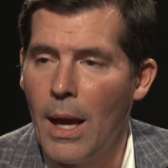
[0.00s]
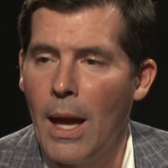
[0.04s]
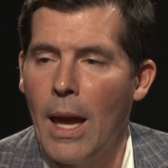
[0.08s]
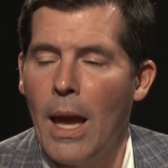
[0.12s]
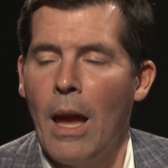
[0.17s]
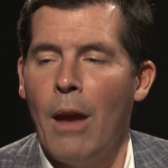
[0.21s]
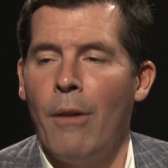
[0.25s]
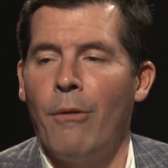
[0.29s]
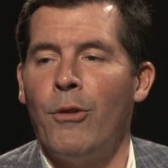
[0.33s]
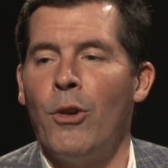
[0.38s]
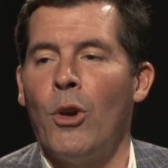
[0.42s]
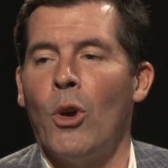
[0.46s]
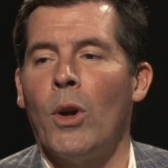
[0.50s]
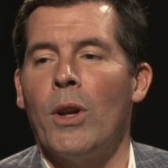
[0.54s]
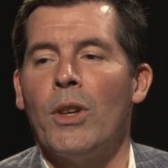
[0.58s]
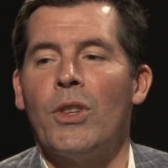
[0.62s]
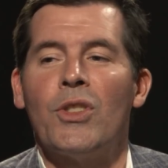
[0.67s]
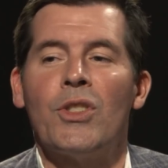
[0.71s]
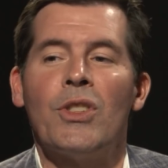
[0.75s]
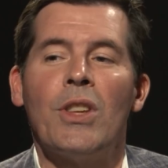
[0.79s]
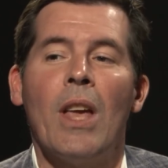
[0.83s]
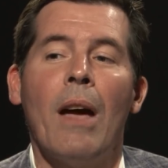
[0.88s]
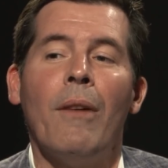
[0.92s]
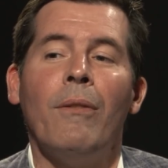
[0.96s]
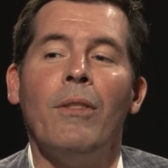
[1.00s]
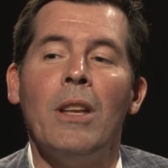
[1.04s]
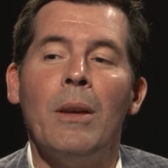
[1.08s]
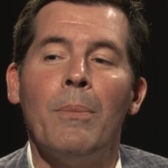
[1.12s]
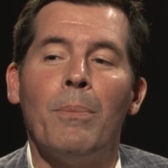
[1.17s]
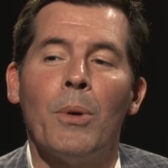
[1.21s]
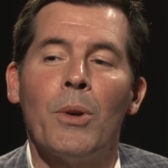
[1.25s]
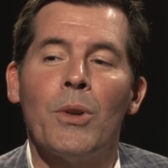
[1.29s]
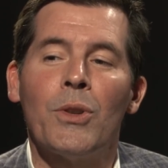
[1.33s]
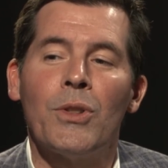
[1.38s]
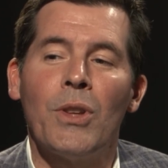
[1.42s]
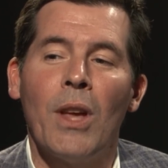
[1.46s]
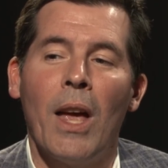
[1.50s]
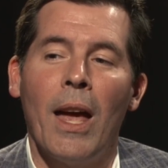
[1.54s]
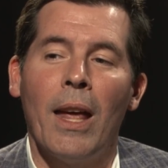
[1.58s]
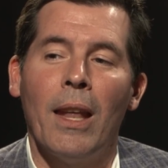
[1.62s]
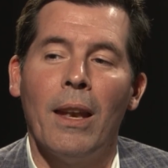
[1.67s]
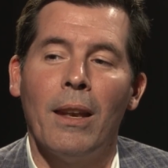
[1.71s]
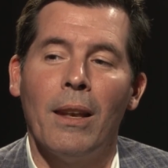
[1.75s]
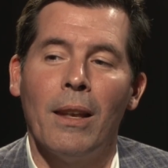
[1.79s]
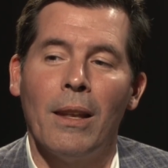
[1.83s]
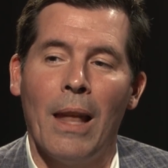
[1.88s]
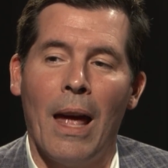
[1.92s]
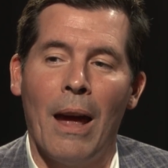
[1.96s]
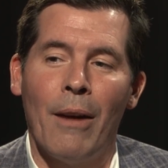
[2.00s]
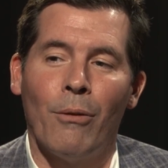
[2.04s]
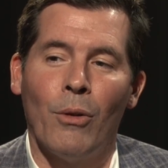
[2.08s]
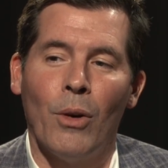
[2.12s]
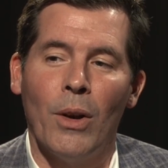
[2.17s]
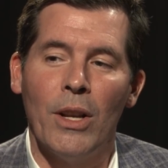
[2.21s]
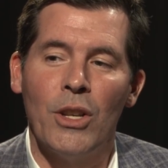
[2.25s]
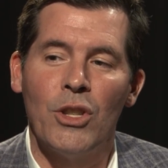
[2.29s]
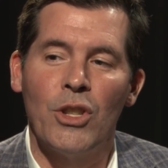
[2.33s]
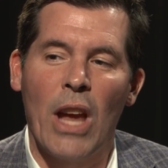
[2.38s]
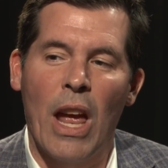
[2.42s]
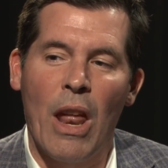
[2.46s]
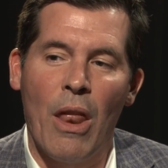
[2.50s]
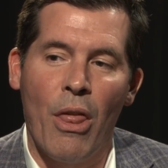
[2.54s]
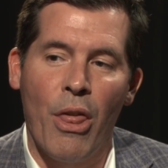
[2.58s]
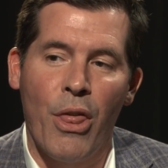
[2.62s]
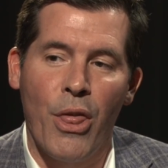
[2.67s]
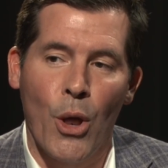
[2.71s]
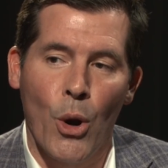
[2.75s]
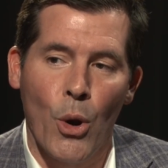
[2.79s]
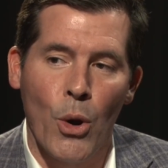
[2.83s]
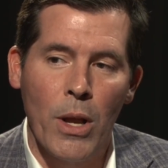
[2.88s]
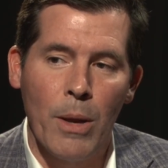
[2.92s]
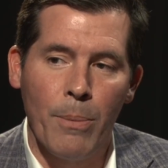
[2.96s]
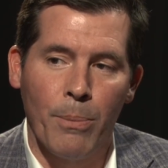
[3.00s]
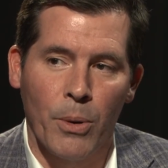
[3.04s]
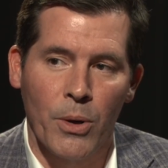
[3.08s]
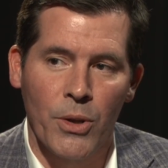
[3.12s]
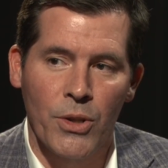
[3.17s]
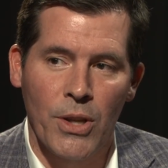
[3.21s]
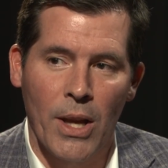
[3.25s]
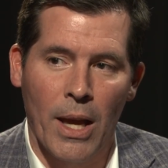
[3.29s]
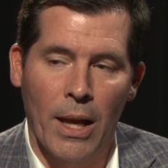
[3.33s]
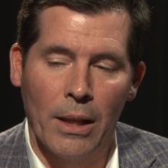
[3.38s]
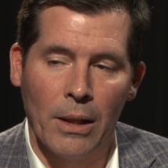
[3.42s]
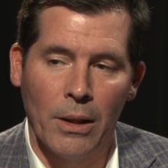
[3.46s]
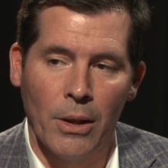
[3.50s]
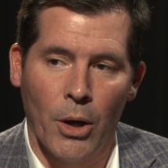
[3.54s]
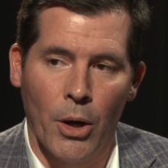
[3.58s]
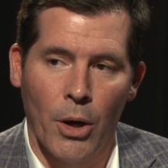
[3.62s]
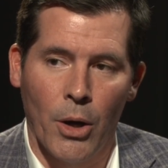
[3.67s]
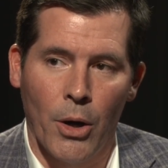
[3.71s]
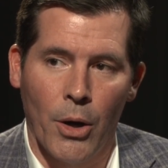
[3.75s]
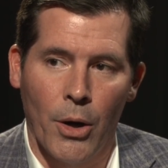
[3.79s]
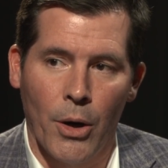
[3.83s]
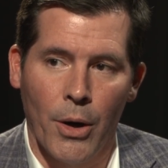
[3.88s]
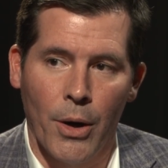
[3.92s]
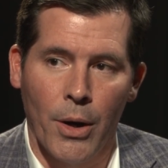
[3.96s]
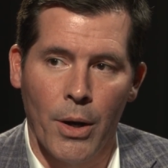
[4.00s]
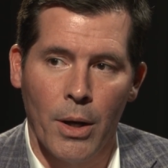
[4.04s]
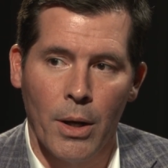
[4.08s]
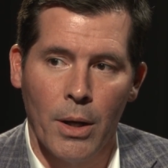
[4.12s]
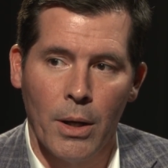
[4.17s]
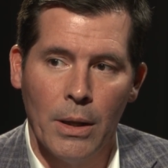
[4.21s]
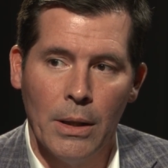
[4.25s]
If you're at 70% leverage and 30% learn,